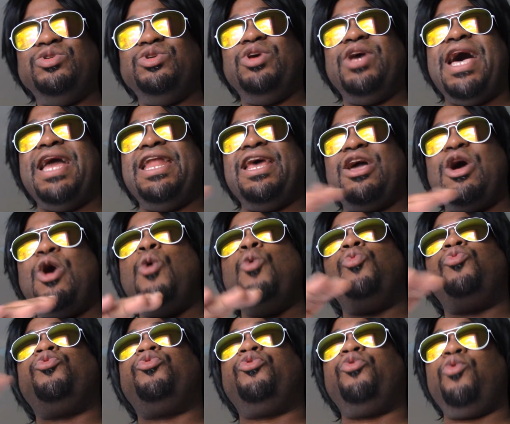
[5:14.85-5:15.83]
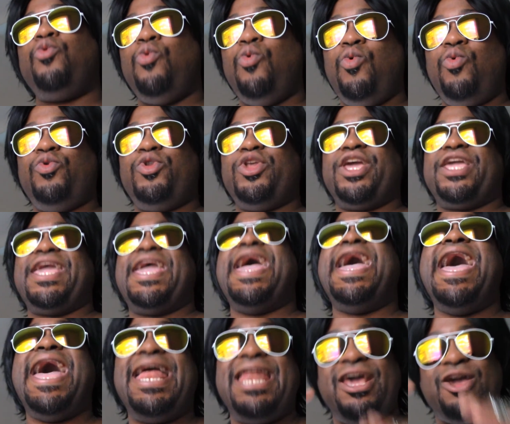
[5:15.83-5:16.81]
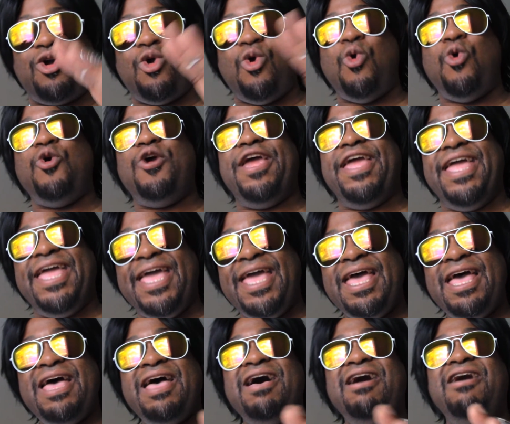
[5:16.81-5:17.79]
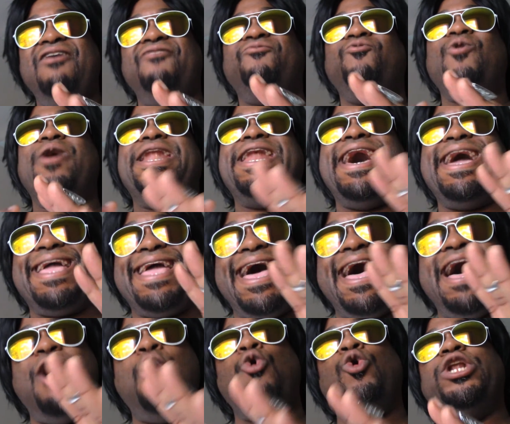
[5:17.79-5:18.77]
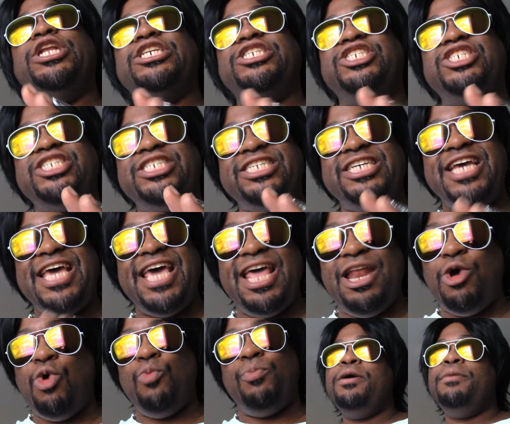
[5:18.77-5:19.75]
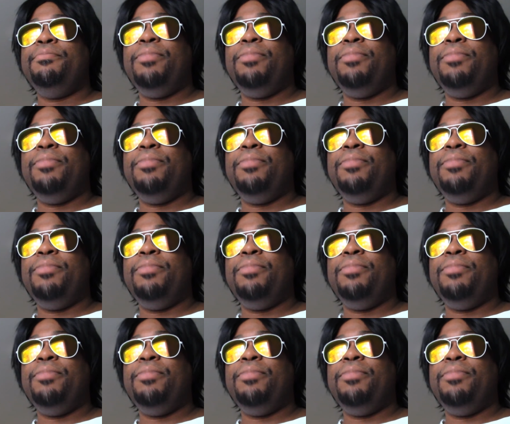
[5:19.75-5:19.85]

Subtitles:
You gotta go through the category of what I got on this channel.